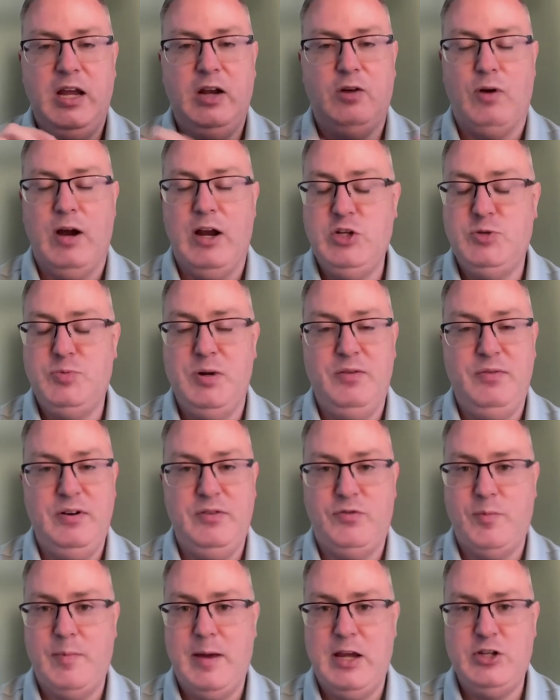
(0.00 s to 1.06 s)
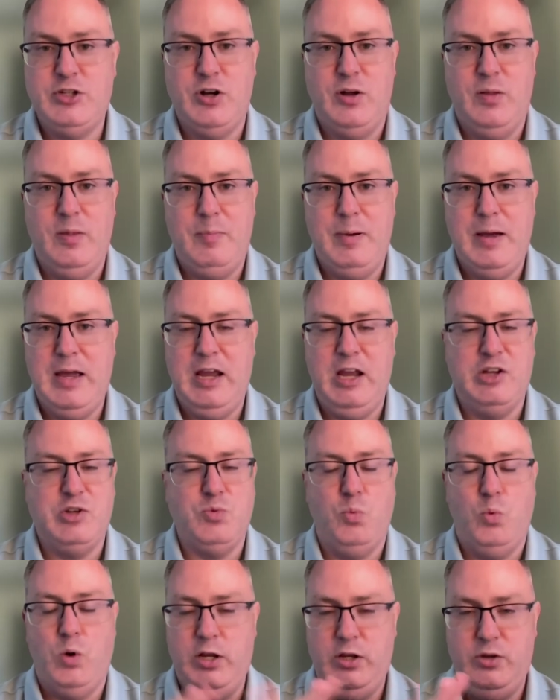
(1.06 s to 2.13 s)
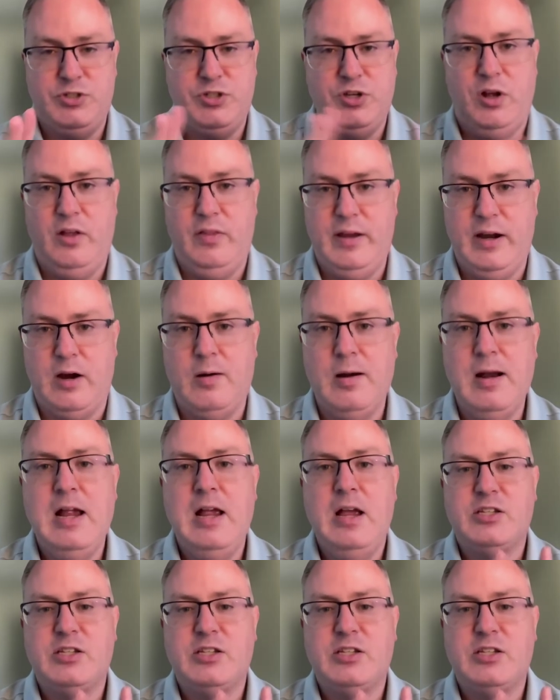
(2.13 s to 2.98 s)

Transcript: arrangement of information on the page, what you saw there?